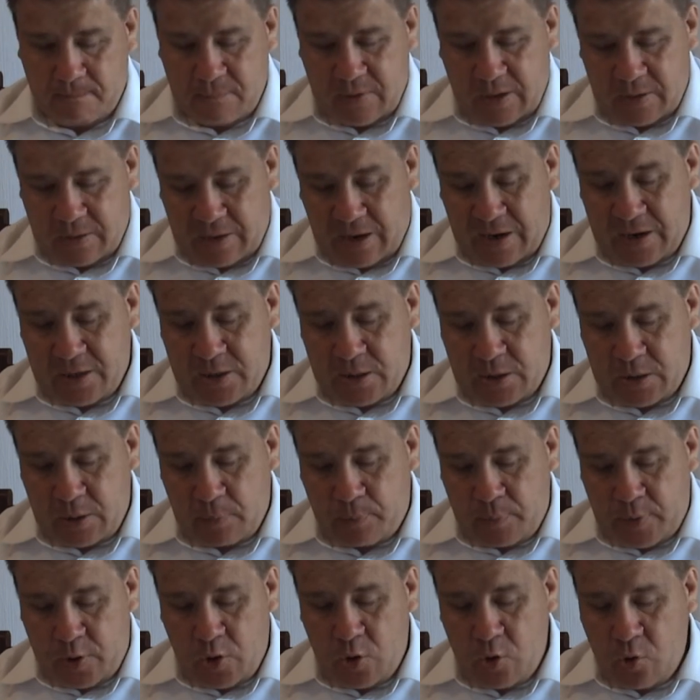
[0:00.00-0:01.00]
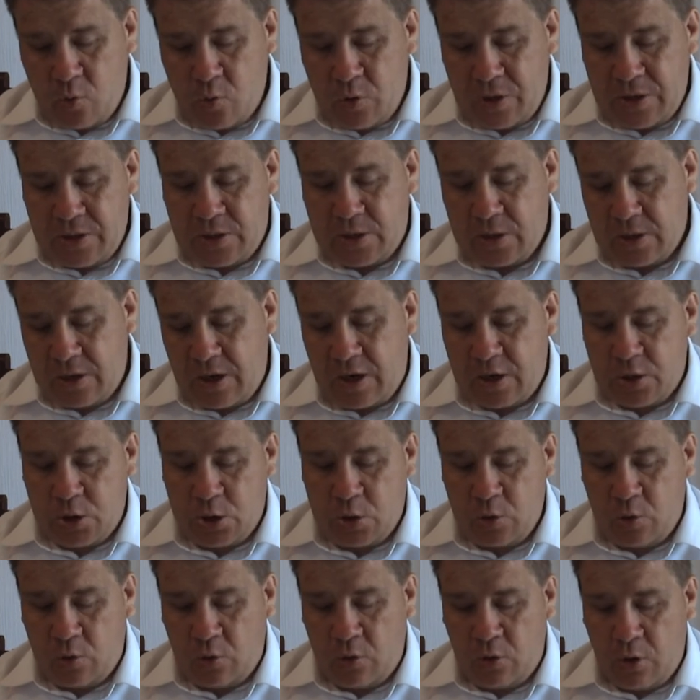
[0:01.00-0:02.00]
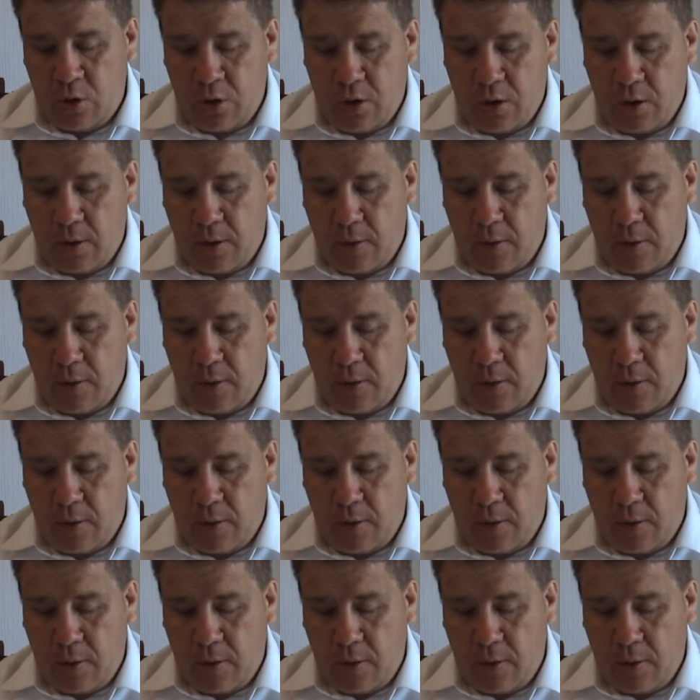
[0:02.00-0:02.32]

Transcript: That's the Pew International